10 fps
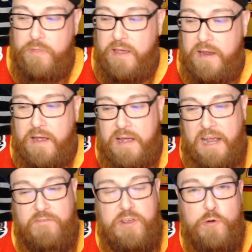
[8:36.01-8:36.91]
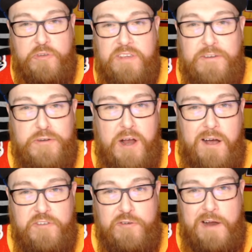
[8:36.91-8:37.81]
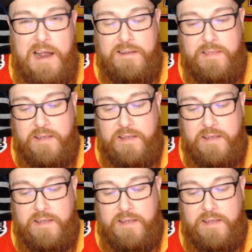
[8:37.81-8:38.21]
They have Yossi under contract.